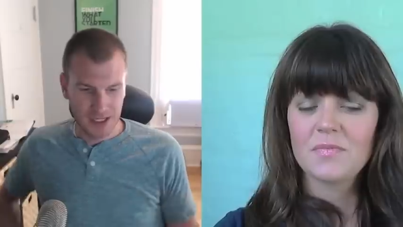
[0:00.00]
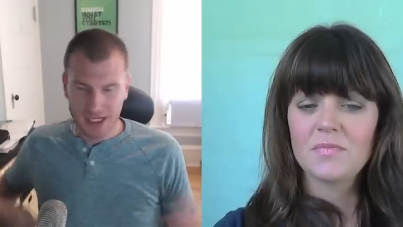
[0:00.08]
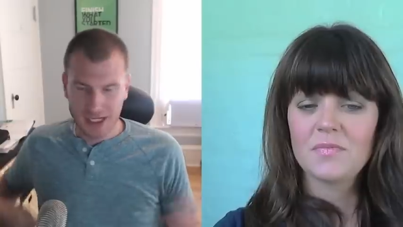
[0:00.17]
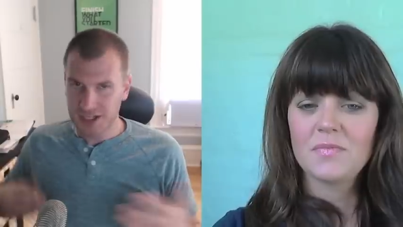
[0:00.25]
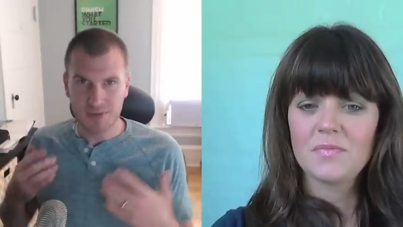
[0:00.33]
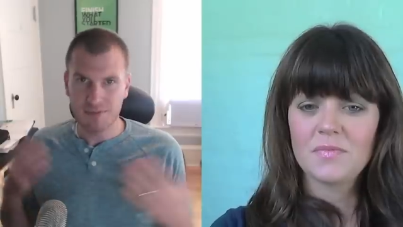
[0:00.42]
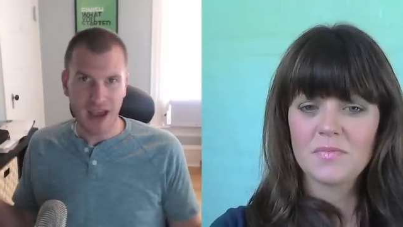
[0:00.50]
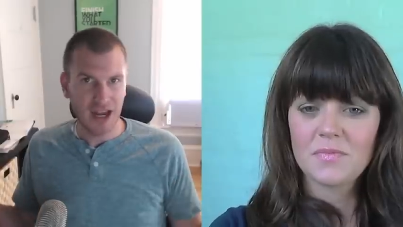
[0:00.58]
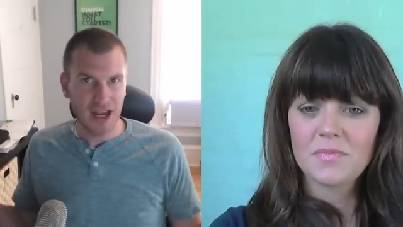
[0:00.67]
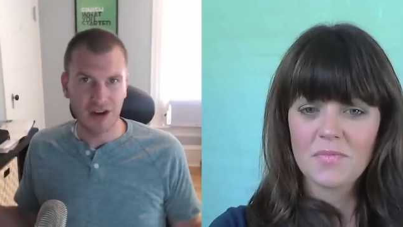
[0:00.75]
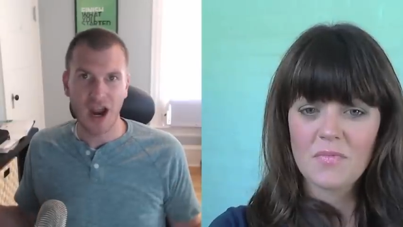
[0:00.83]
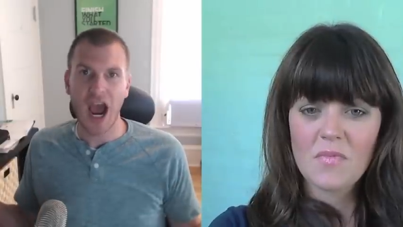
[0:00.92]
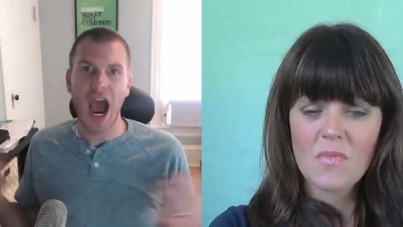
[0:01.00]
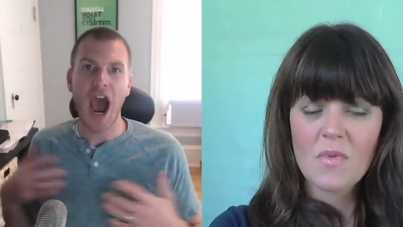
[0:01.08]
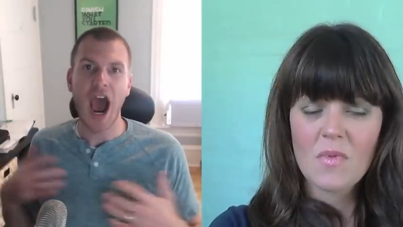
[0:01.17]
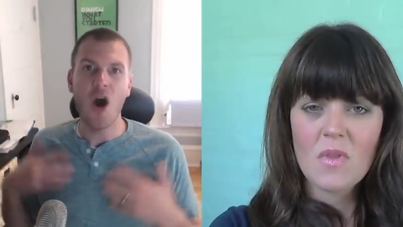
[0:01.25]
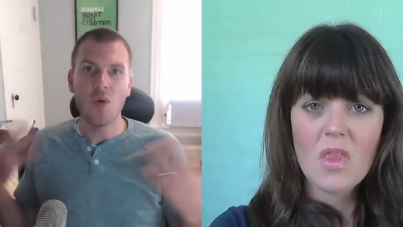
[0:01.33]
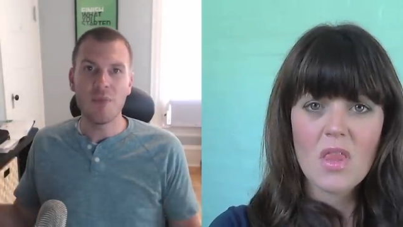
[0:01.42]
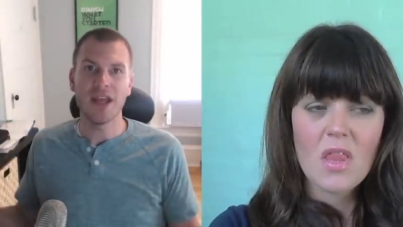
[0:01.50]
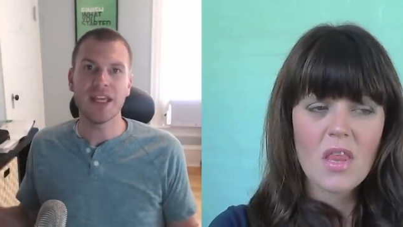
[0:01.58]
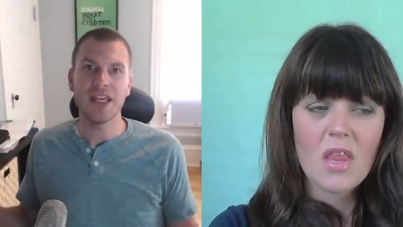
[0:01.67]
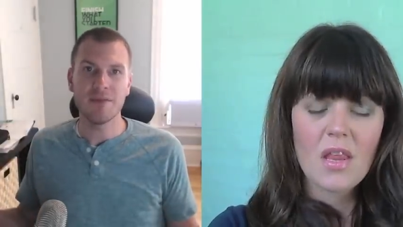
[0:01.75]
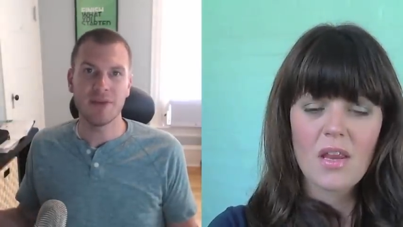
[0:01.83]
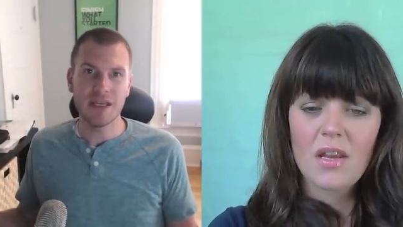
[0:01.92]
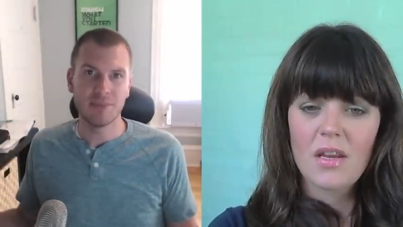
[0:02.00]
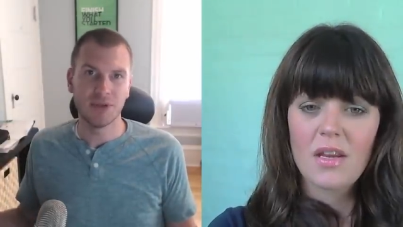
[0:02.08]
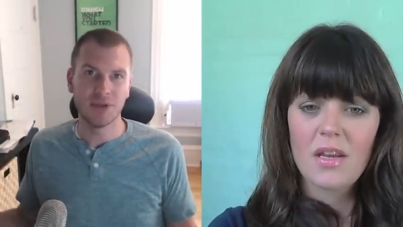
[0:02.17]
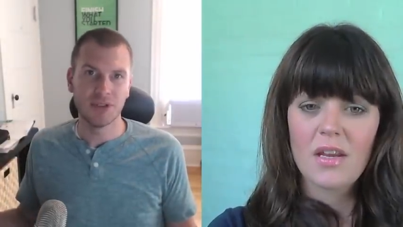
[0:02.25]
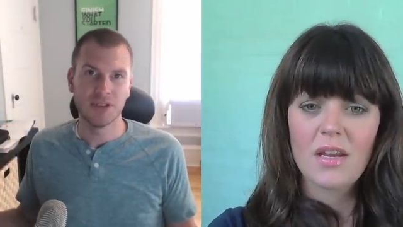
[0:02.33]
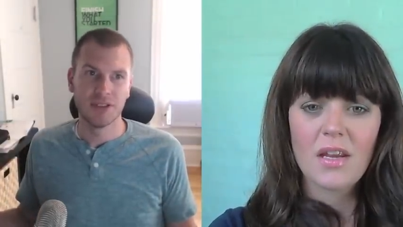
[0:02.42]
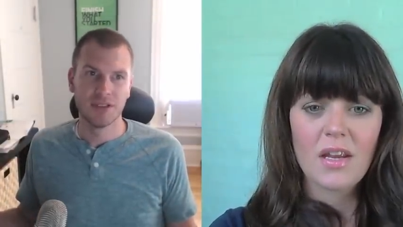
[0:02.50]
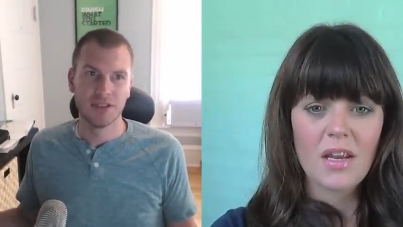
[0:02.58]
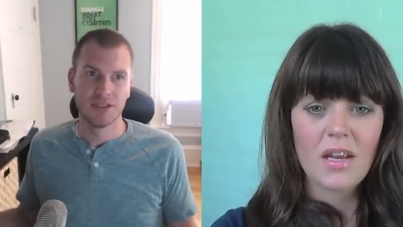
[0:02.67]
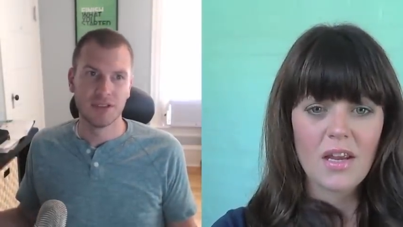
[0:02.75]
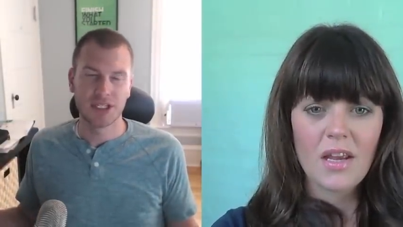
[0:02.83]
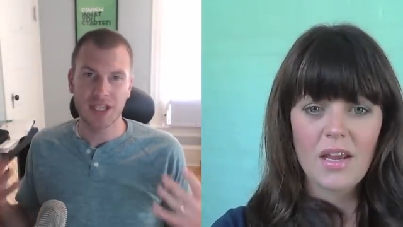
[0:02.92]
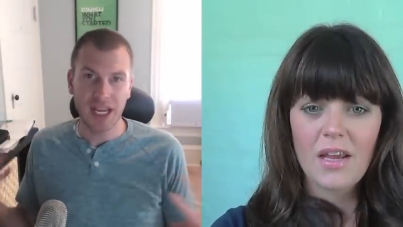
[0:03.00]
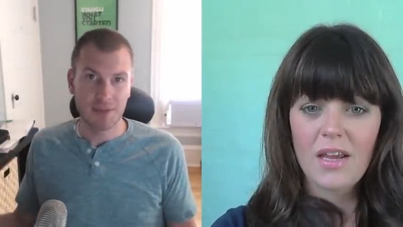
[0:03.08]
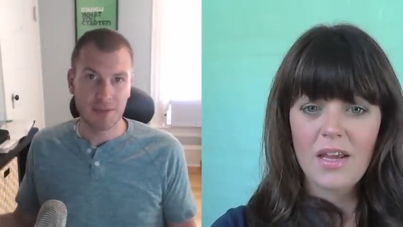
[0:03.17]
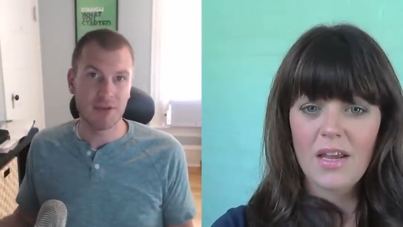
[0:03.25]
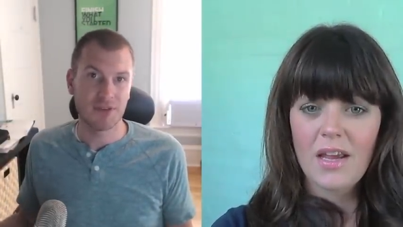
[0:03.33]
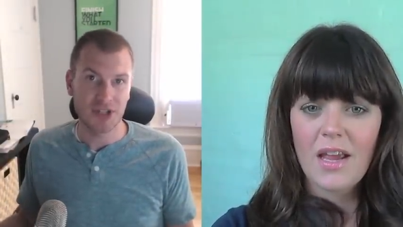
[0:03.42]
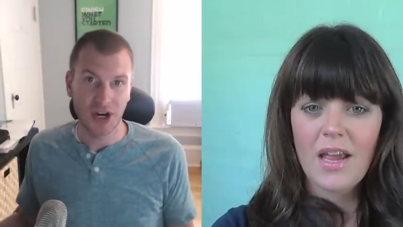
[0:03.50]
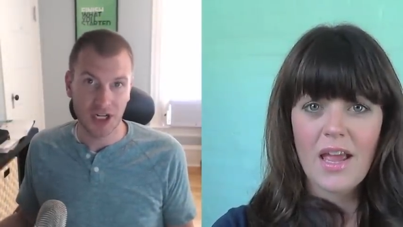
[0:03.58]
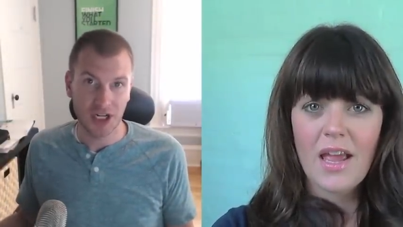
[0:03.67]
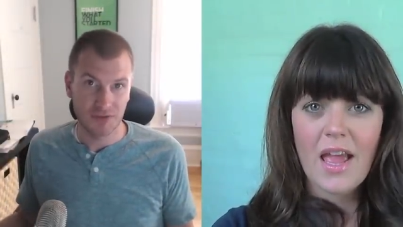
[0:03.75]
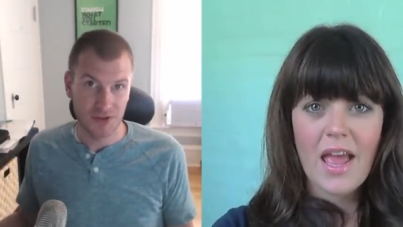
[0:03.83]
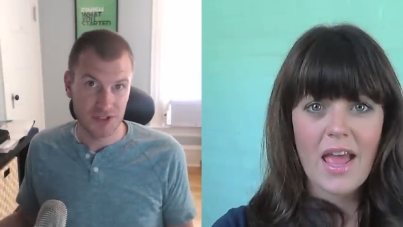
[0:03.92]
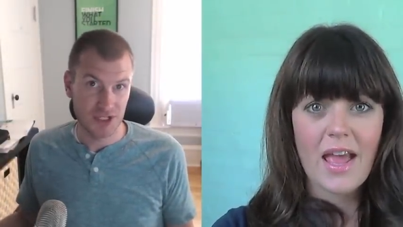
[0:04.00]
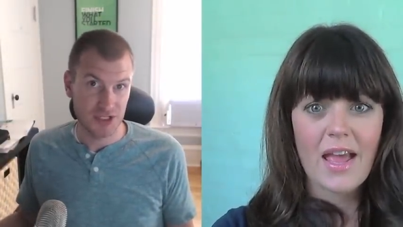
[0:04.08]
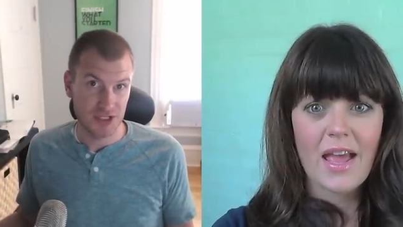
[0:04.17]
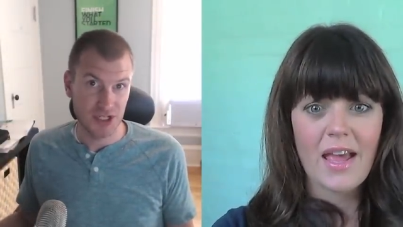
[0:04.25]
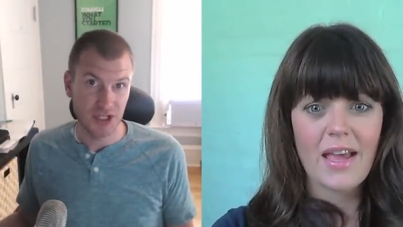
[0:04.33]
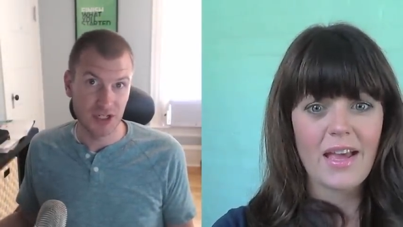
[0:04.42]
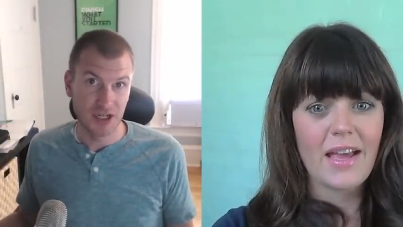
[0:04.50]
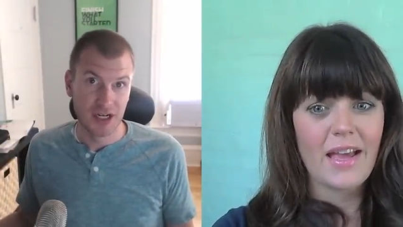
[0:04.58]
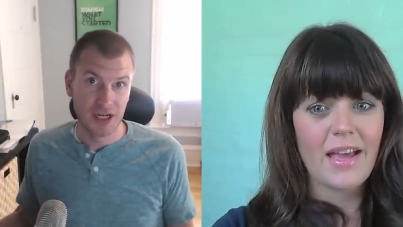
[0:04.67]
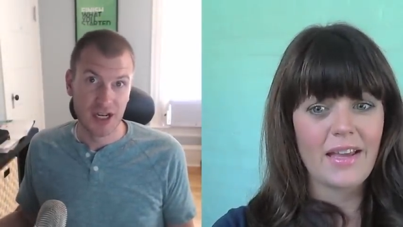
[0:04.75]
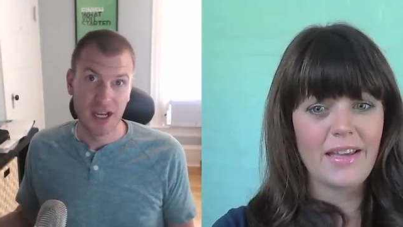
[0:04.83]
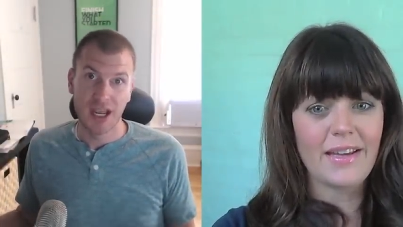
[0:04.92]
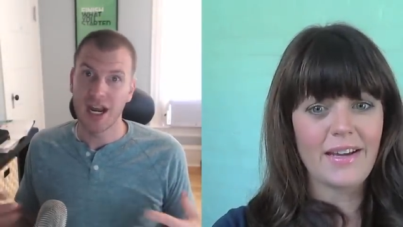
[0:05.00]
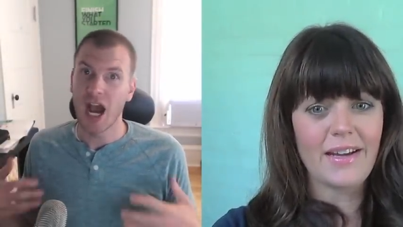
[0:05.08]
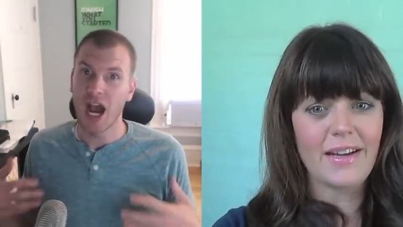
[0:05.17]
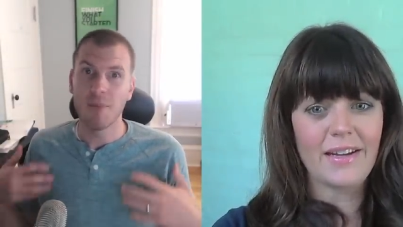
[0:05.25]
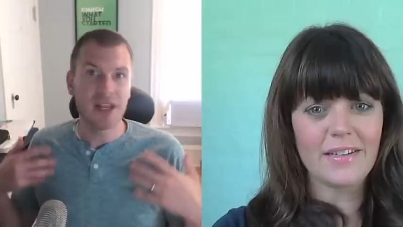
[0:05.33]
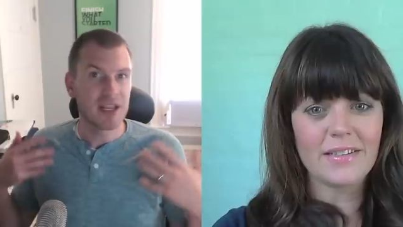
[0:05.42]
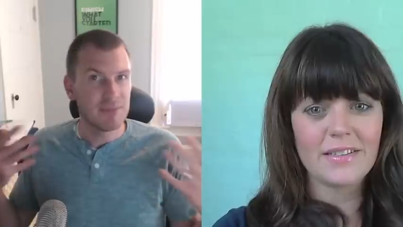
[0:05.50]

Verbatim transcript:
Speaker 1: it doesn't matter how many people decide to be photographers this year yeah. and how many